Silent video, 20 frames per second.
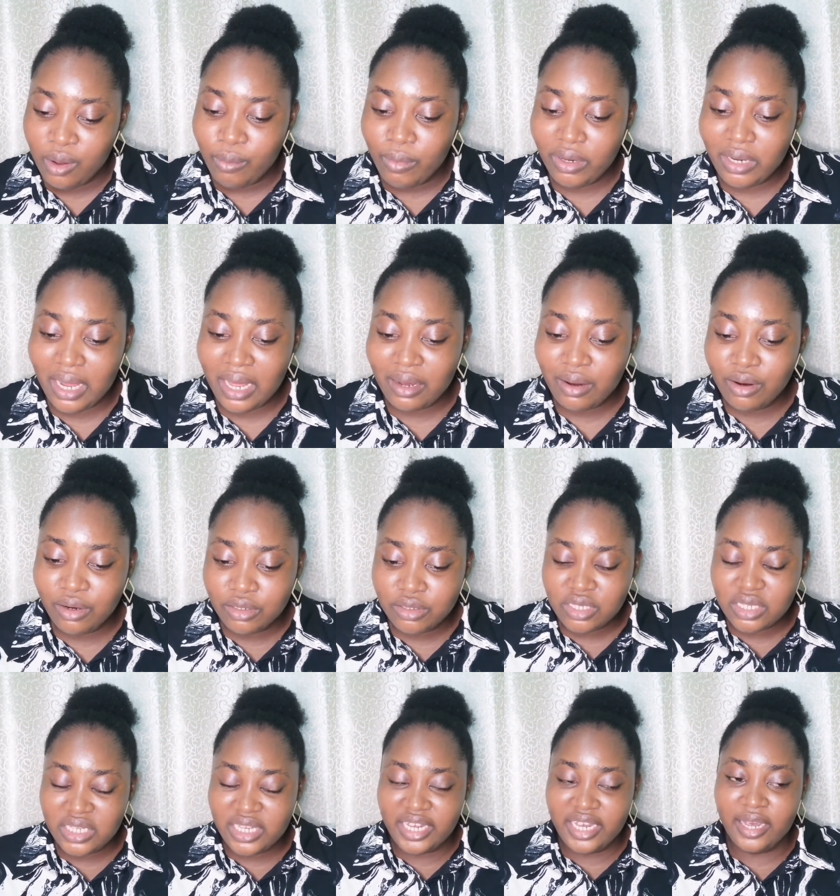When I
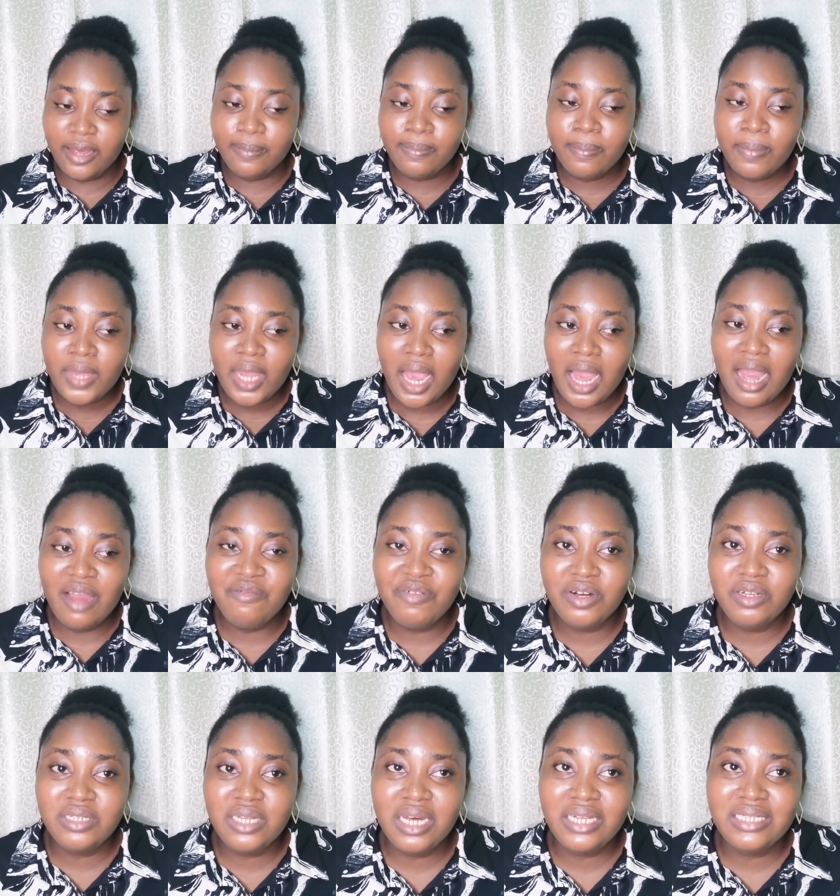got here, I
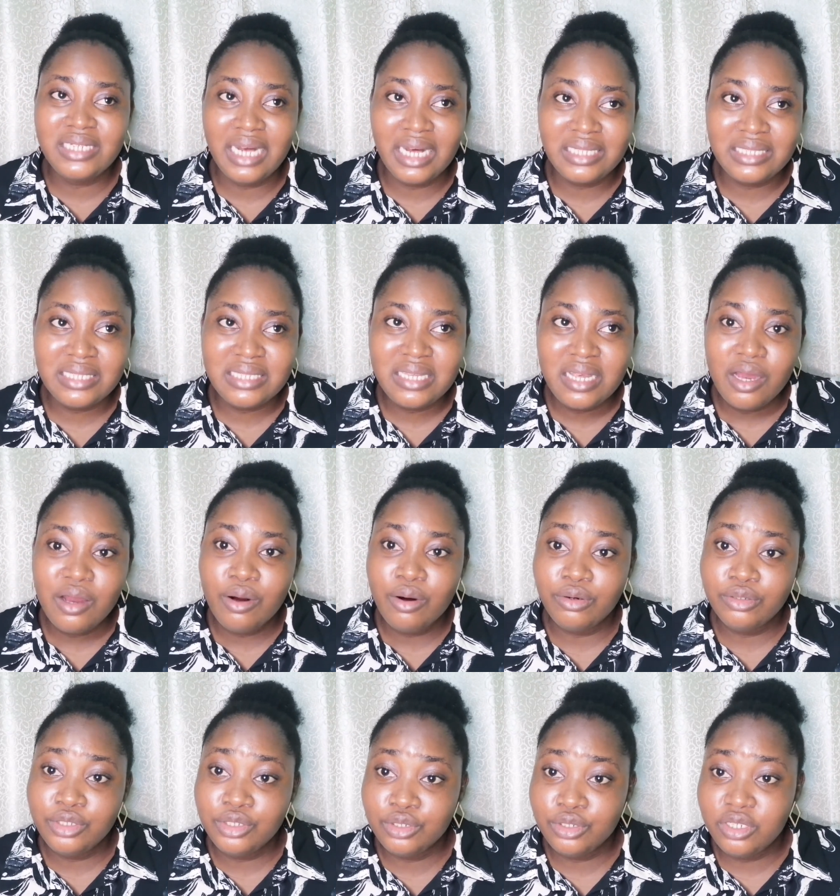found out that,
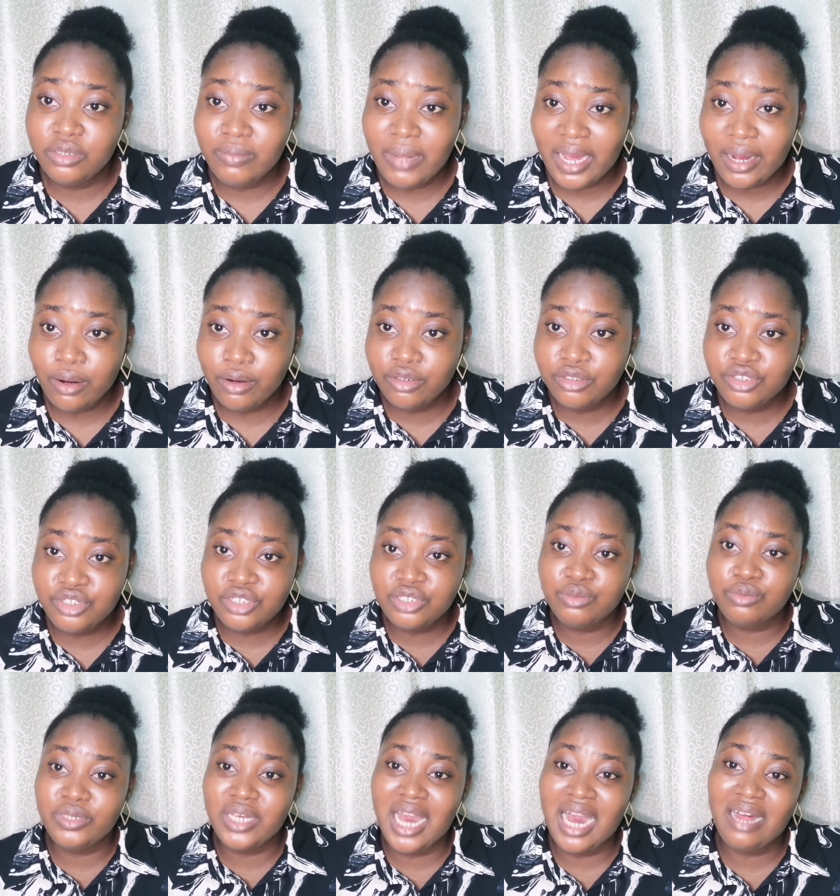you know, in my country
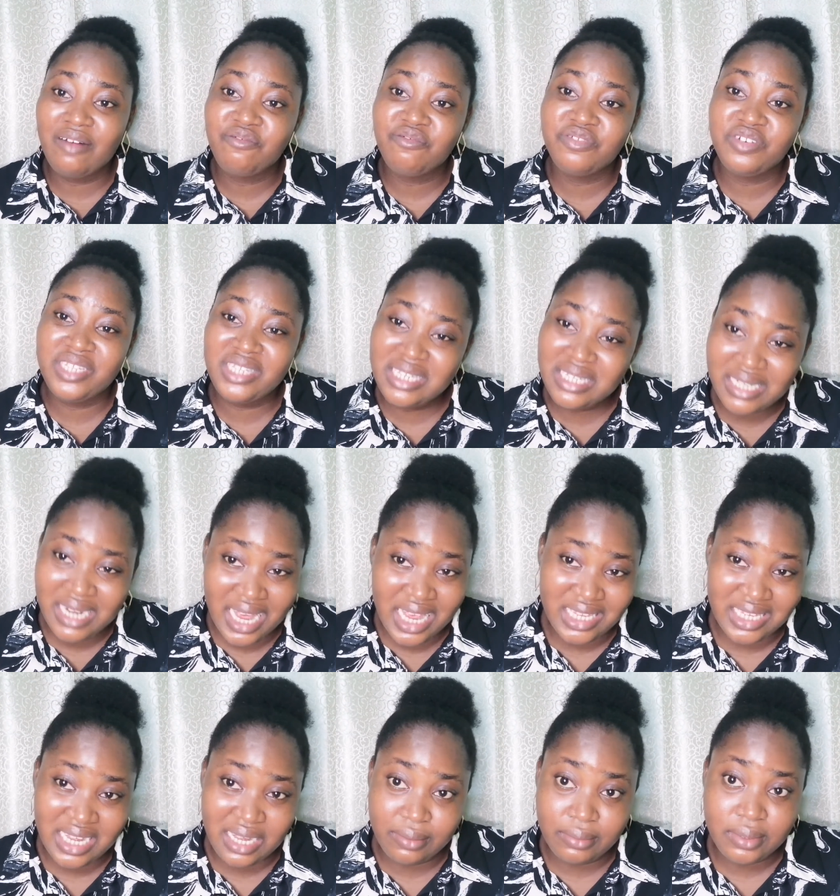we have written
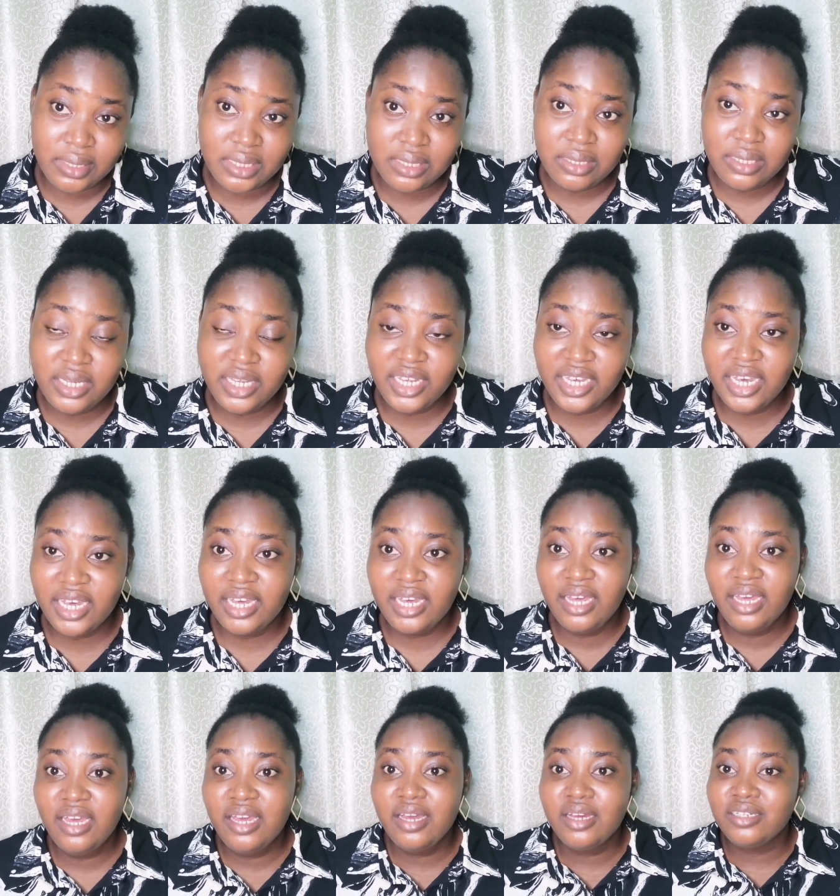exams.
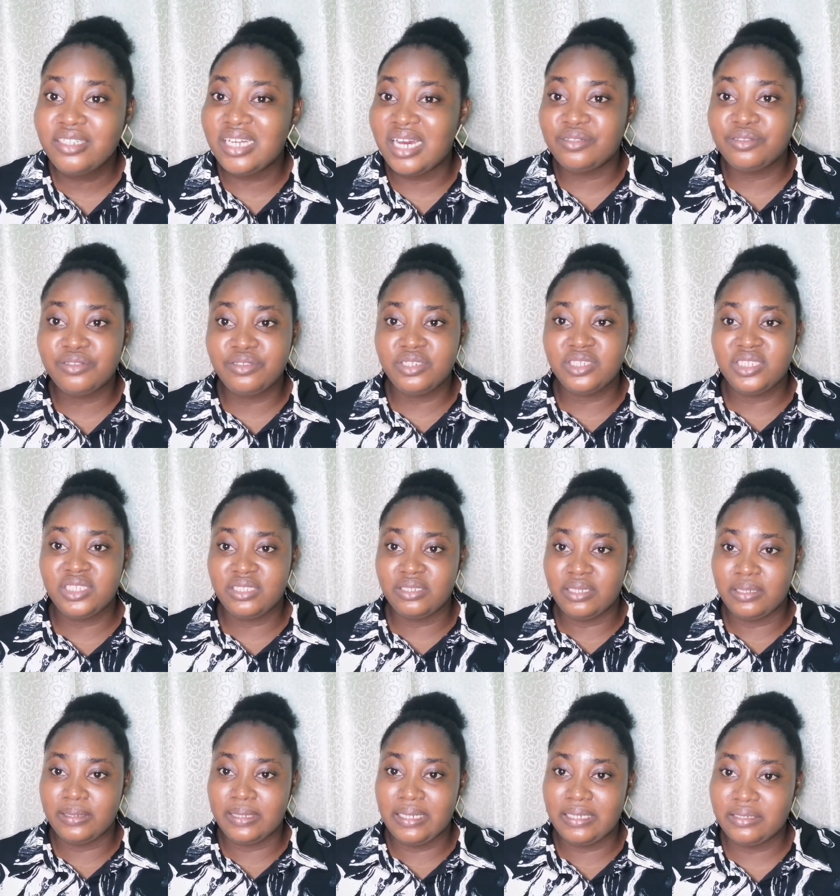Here they are not written
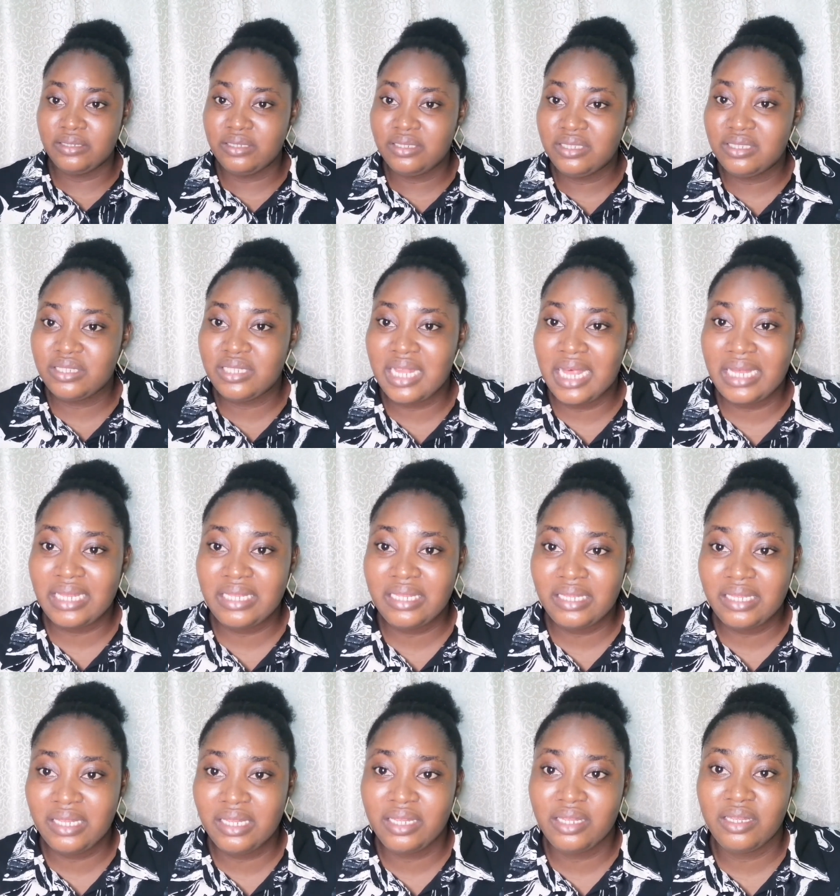exams. It's like
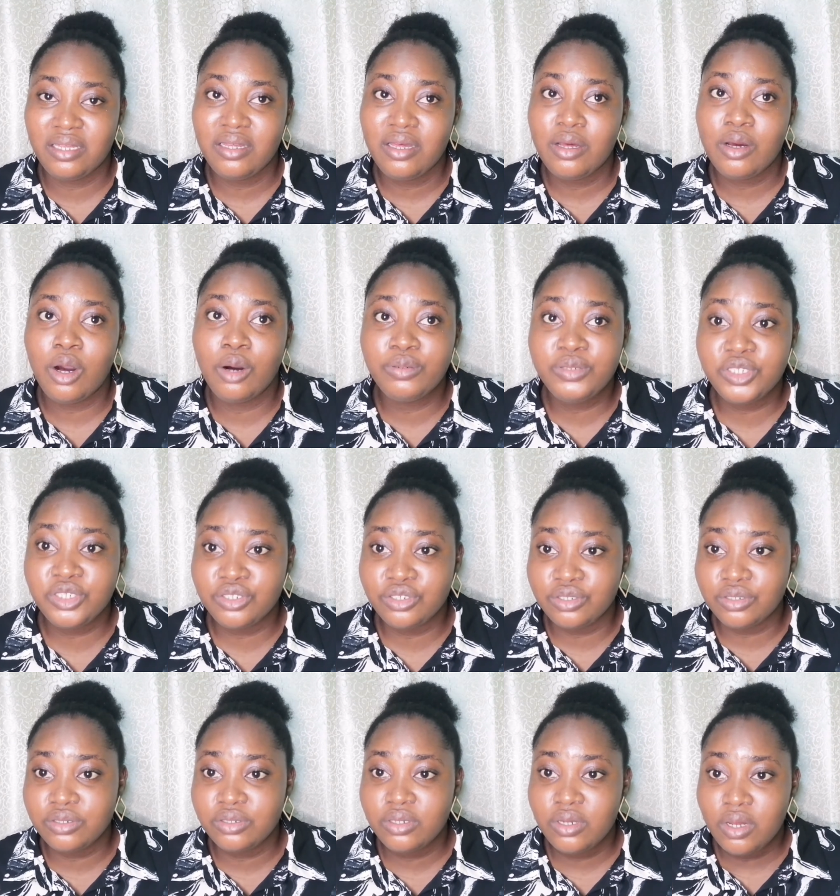the
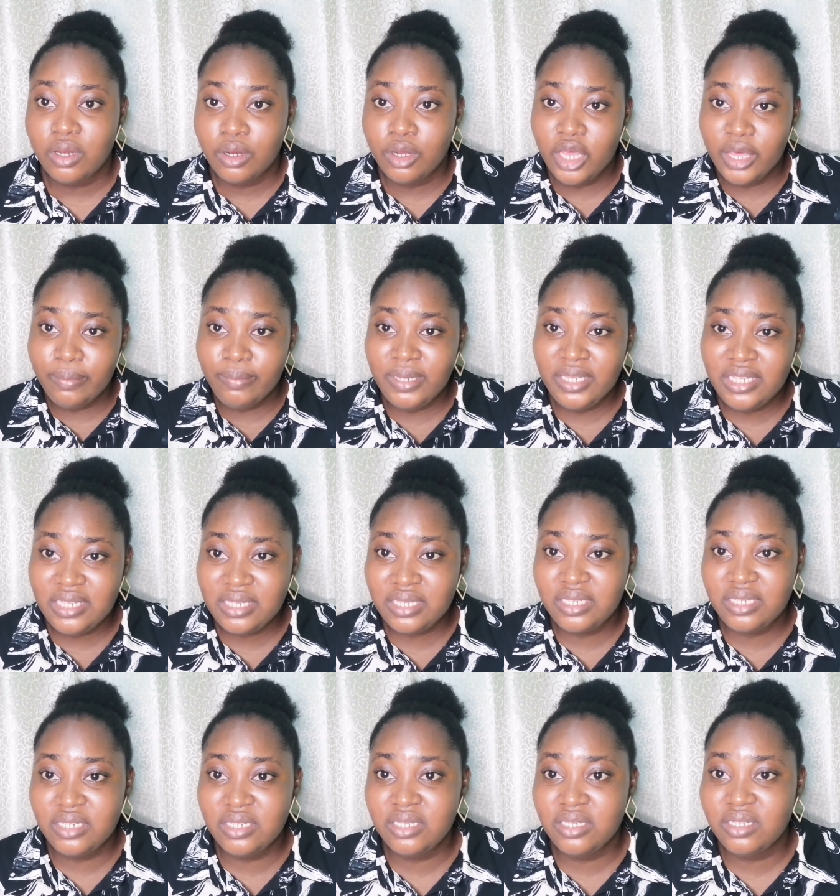option
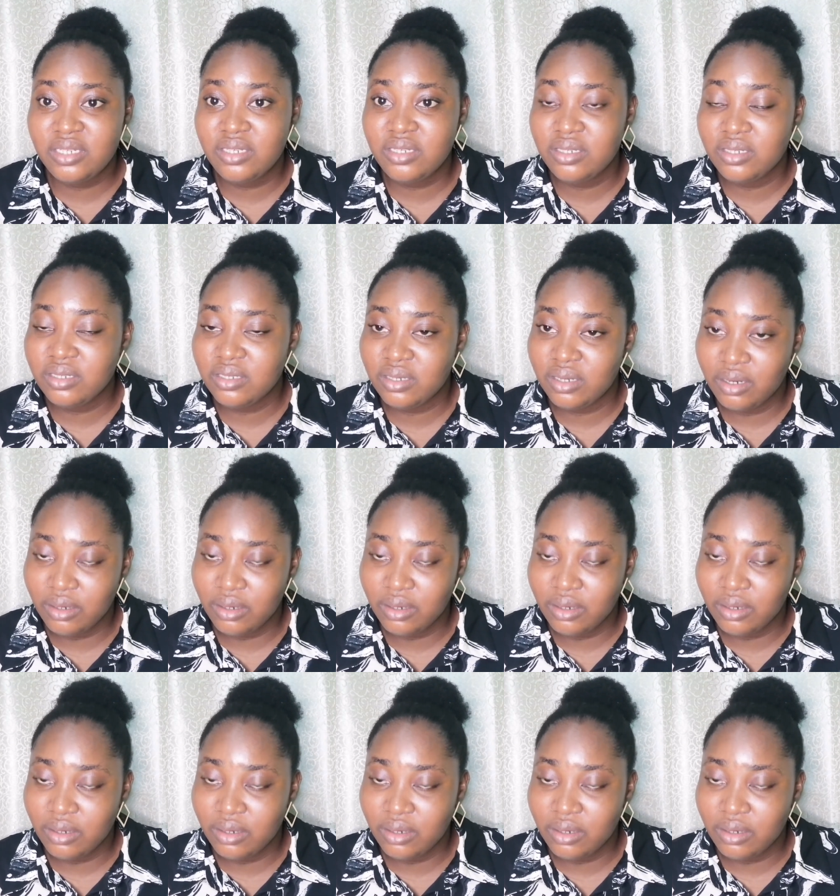ABC